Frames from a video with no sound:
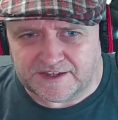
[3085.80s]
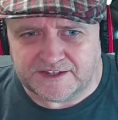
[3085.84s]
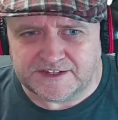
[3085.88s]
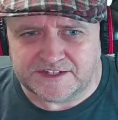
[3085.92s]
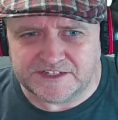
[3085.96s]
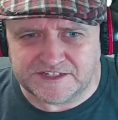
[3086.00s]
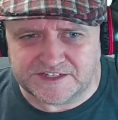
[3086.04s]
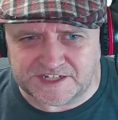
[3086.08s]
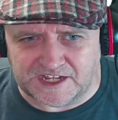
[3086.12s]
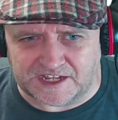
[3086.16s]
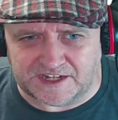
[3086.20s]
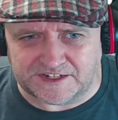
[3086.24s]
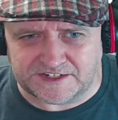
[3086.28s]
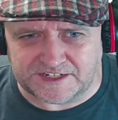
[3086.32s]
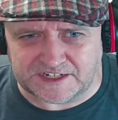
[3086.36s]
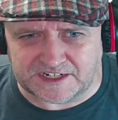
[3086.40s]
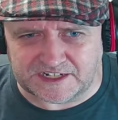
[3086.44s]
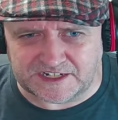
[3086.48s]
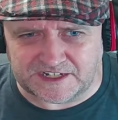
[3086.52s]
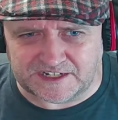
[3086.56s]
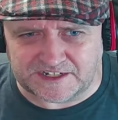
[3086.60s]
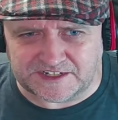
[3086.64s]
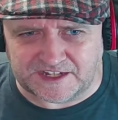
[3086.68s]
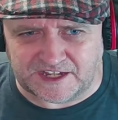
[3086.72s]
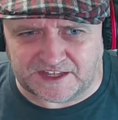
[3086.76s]
Done,
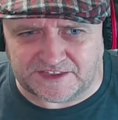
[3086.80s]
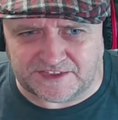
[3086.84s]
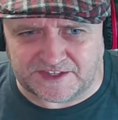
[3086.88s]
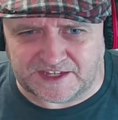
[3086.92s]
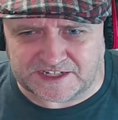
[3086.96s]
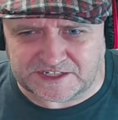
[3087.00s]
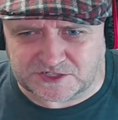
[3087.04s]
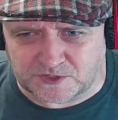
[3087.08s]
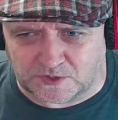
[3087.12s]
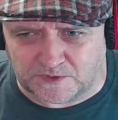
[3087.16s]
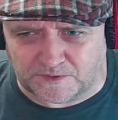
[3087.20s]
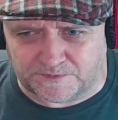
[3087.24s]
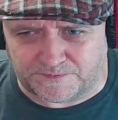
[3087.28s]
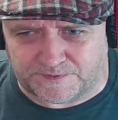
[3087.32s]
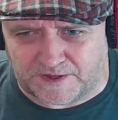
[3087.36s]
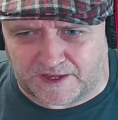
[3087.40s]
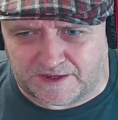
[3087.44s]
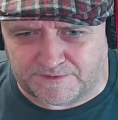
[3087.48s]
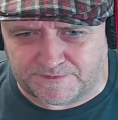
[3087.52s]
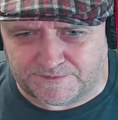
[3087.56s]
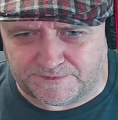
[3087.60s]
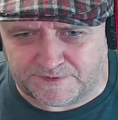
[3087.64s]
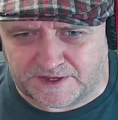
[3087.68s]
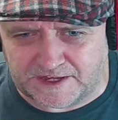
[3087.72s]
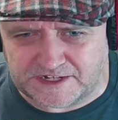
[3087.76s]
diddly and done. That's all
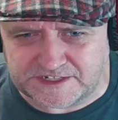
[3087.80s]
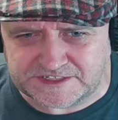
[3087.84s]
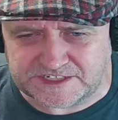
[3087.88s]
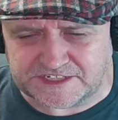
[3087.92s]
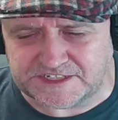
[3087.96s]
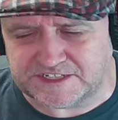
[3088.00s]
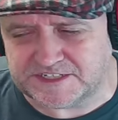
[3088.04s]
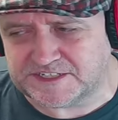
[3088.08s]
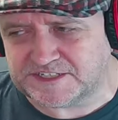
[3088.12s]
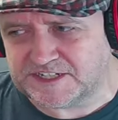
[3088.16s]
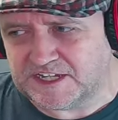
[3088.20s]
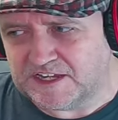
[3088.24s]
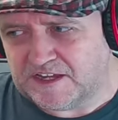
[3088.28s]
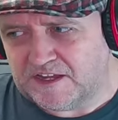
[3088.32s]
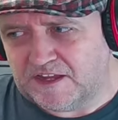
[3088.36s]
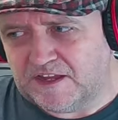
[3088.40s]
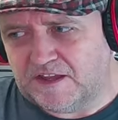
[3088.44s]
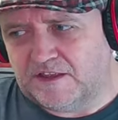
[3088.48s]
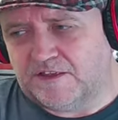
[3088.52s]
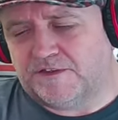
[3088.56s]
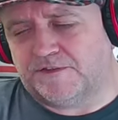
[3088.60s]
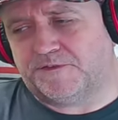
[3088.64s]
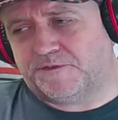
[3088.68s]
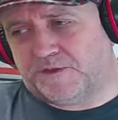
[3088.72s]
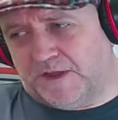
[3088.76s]
five phases.
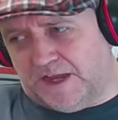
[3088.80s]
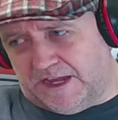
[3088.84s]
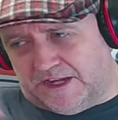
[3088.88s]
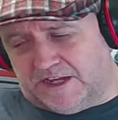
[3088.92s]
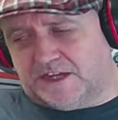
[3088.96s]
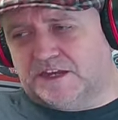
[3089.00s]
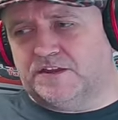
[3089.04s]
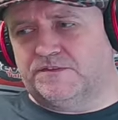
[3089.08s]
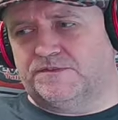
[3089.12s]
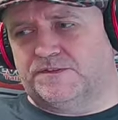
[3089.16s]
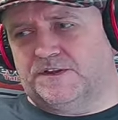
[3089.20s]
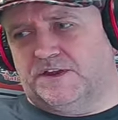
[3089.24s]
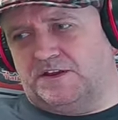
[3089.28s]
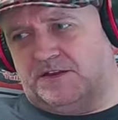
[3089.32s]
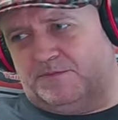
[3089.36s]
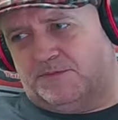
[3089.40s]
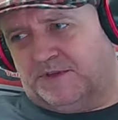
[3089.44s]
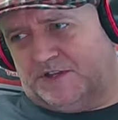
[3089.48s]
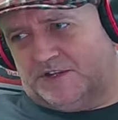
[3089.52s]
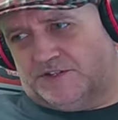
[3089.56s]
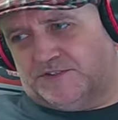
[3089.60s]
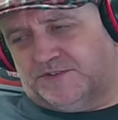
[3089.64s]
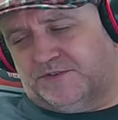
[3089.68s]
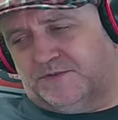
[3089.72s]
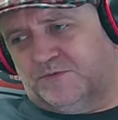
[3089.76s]
Thank you very
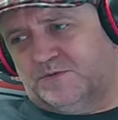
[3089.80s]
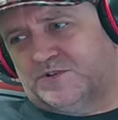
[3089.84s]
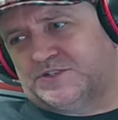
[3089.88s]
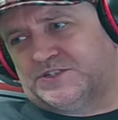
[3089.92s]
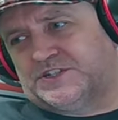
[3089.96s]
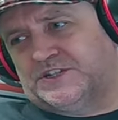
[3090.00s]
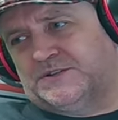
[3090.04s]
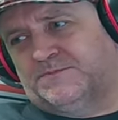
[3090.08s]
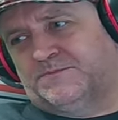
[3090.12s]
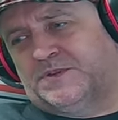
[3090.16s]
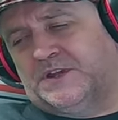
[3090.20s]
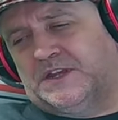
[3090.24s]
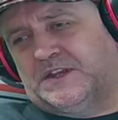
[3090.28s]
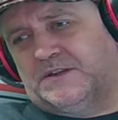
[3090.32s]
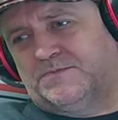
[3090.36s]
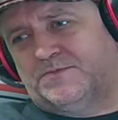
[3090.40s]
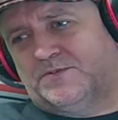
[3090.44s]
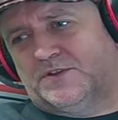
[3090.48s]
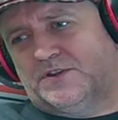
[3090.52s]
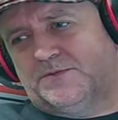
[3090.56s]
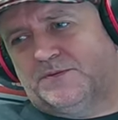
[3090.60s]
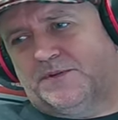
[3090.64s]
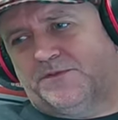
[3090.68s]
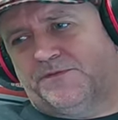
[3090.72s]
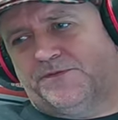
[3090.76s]
much for watching, people.
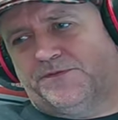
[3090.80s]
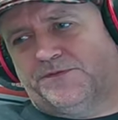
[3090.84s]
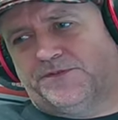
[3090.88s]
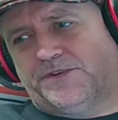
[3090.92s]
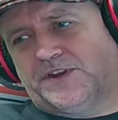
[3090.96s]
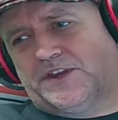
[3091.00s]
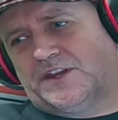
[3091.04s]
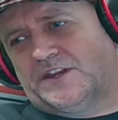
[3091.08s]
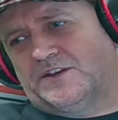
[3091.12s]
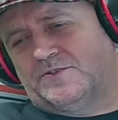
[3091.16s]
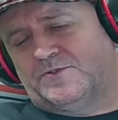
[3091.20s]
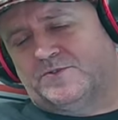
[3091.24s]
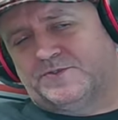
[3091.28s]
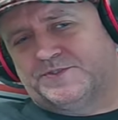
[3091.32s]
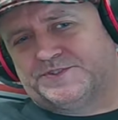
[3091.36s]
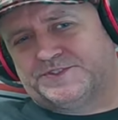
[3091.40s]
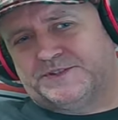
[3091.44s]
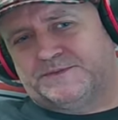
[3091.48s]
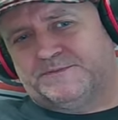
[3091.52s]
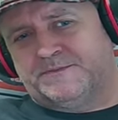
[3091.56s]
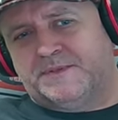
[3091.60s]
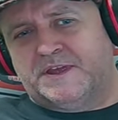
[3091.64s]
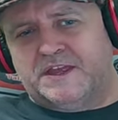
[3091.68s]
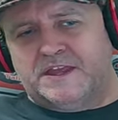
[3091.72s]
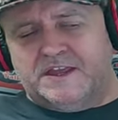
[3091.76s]
You've been freaking
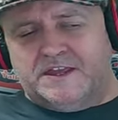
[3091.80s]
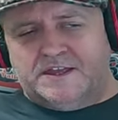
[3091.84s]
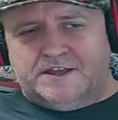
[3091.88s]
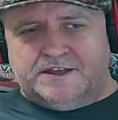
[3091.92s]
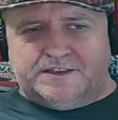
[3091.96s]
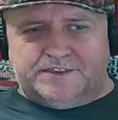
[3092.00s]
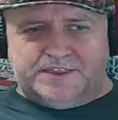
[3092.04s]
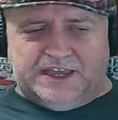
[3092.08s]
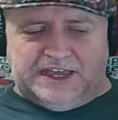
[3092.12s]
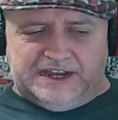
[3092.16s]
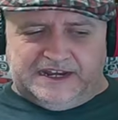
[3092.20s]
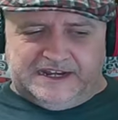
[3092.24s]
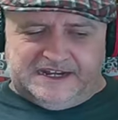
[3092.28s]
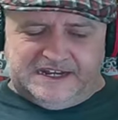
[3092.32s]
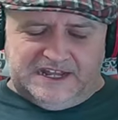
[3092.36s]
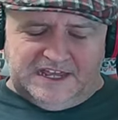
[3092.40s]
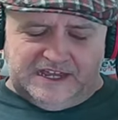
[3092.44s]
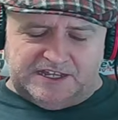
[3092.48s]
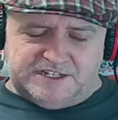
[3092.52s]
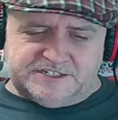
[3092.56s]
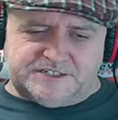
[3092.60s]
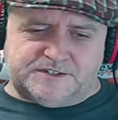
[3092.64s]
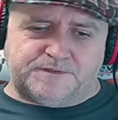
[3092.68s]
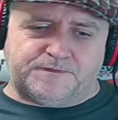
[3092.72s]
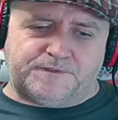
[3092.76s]
awesome. That
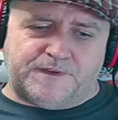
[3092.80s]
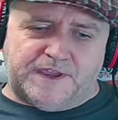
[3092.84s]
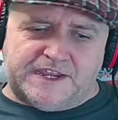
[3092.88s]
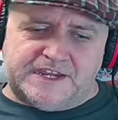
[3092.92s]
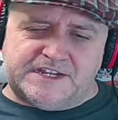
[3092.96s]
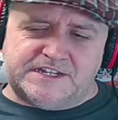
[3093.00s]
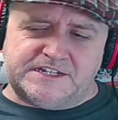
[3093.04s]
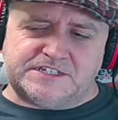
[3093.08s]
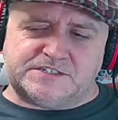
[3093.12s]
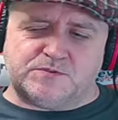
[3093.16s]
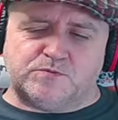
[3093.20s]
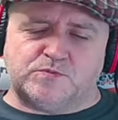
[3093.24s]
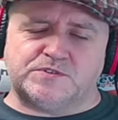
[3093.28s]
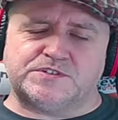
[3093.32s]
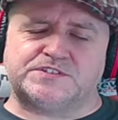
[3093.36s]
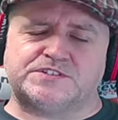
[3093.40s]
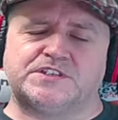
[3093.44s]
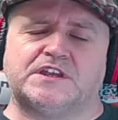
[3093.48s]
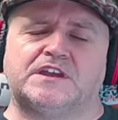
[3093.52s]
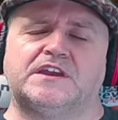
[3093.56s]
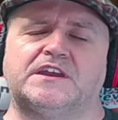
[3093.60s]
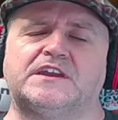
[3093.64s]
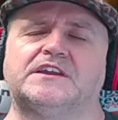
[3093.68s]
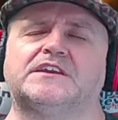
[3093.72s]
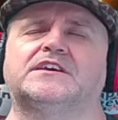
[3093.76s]
last phase was
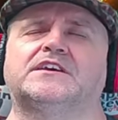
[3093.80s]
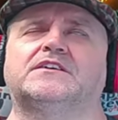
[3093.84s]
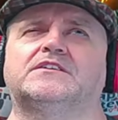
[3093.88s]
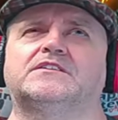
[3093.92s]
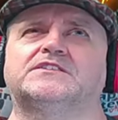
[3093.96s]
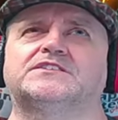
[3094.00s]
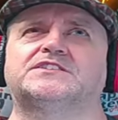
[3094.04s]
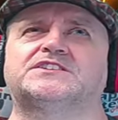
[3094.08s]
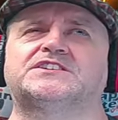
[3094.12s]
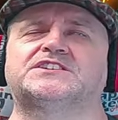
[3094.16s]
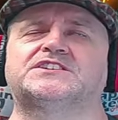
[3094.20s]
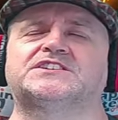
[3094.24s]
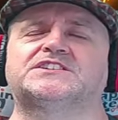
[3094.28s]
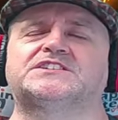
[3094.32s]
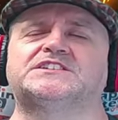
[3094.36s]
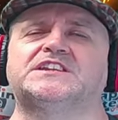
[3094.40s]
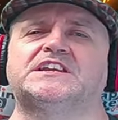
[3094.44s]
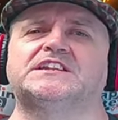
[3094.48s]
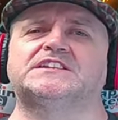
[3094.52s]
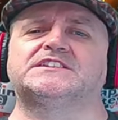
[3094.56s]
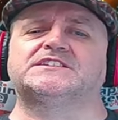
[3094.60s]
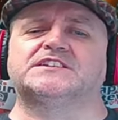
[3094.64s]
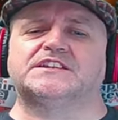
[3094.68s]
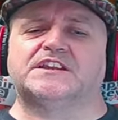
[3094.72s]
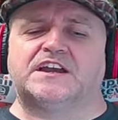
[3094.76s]
a
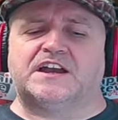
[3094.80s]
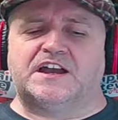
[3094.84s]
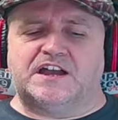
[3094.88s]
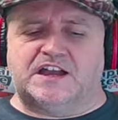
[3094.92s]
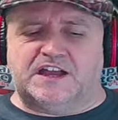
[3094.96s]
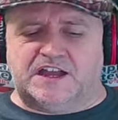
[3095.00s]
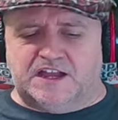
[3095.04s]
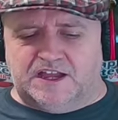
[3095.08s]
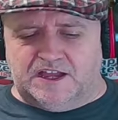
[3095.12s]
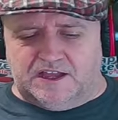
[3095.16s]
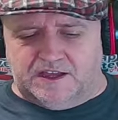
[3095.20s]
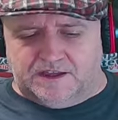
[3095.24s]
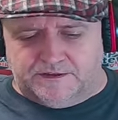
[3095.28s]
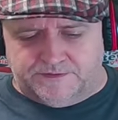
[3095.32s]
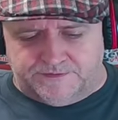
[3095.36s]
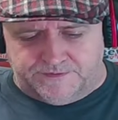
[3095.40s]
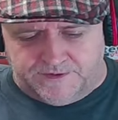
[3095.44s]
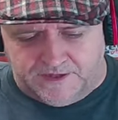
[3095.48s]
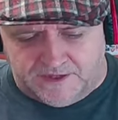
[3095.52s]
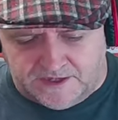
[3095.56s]
stint and a half.